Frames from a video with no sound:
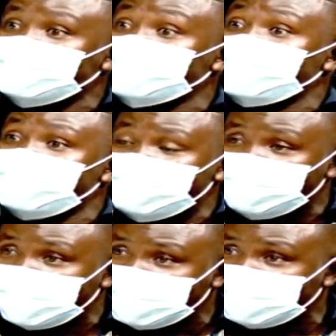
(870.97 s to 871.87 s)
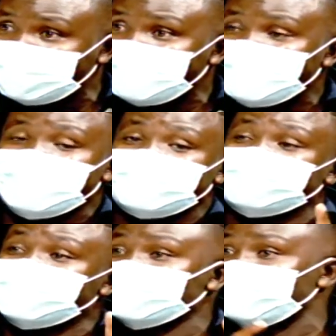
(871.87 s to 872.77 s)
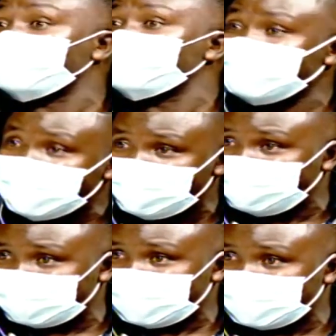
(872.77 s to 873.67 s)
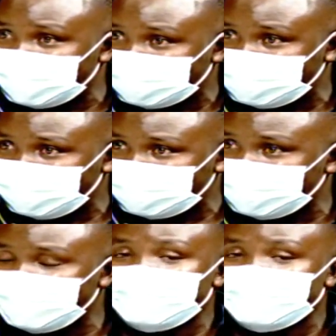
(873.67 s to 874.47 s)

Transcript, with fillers: WHO recommendation and it has actually advised against this.